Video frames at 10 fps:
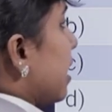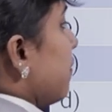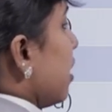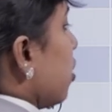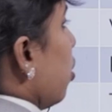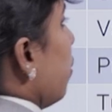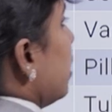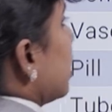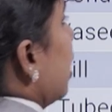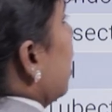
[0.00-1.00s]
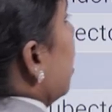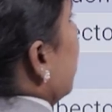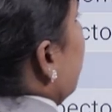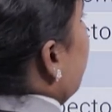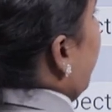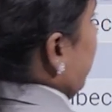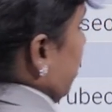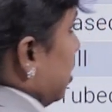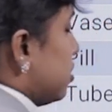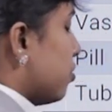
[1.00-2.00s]
D will go with
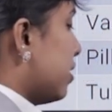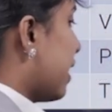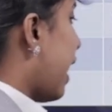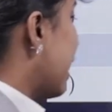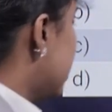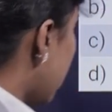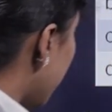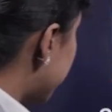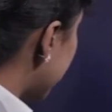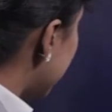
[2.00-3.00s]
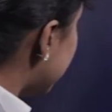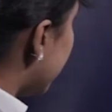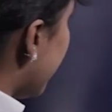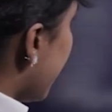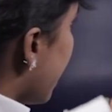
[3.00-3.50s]
1. So, the right option is